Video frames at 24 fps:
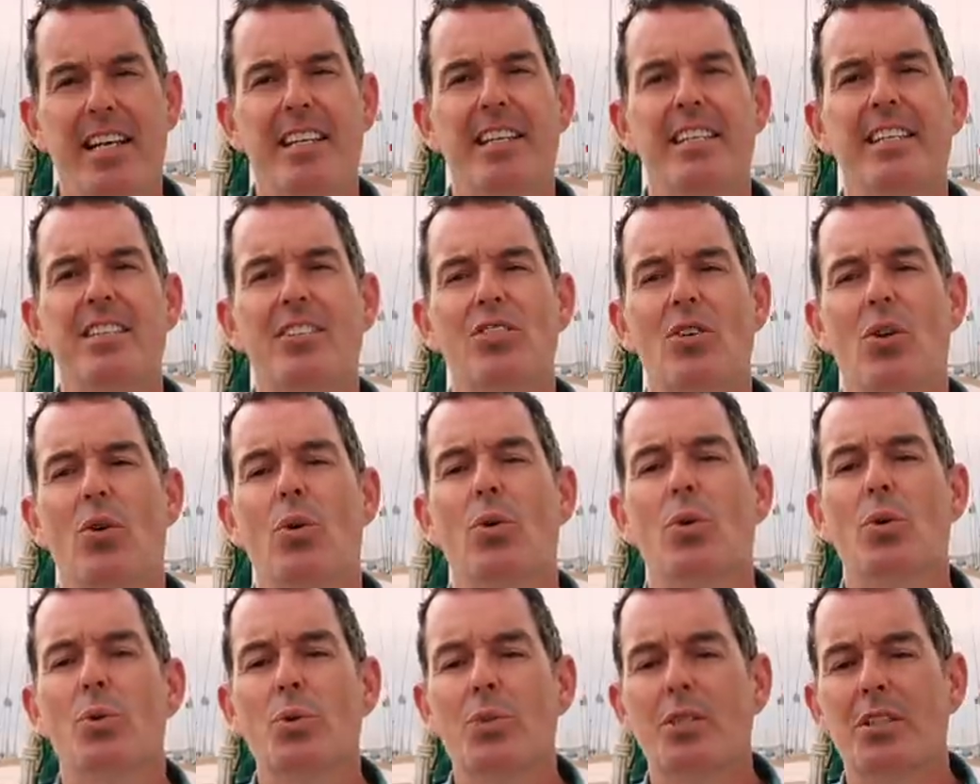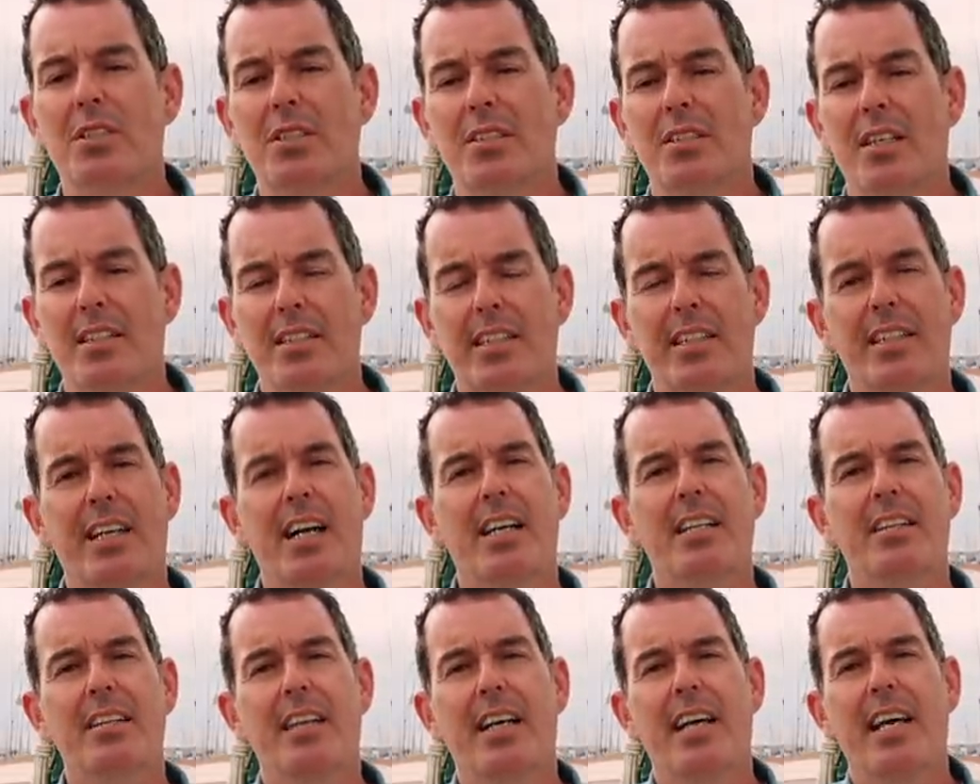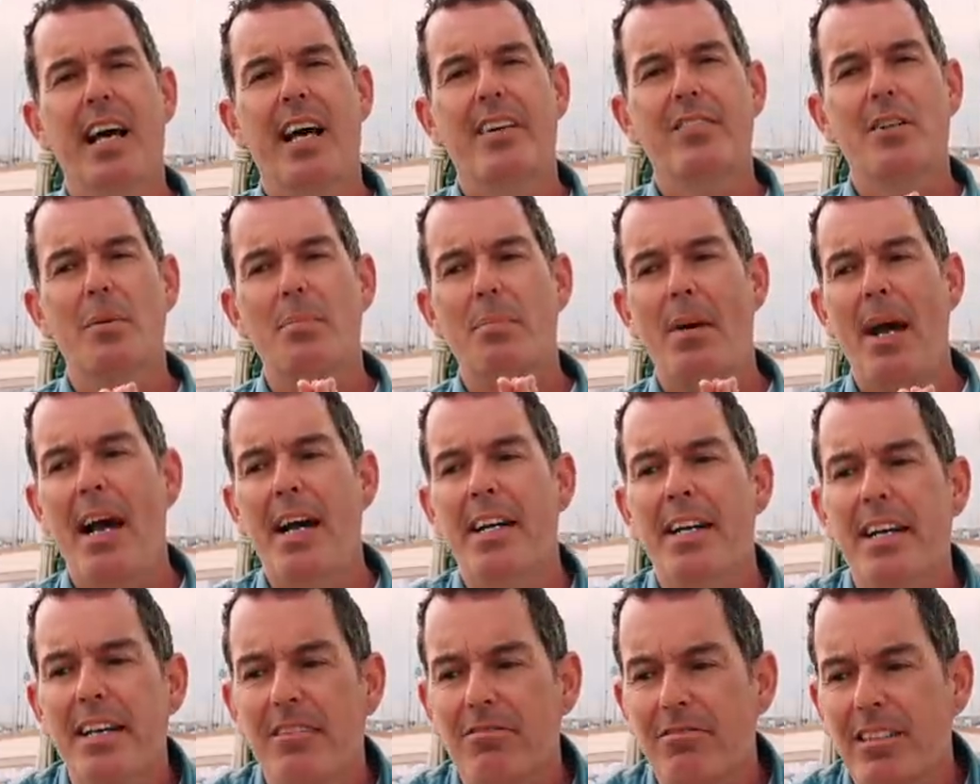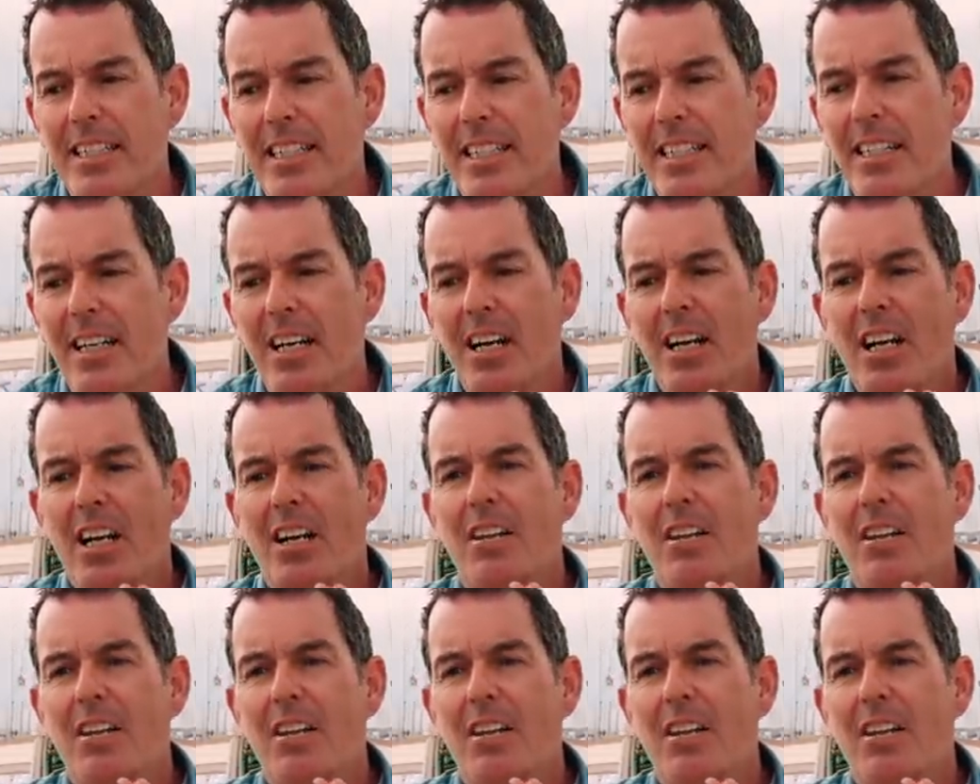it is all stunning and they have a pedigree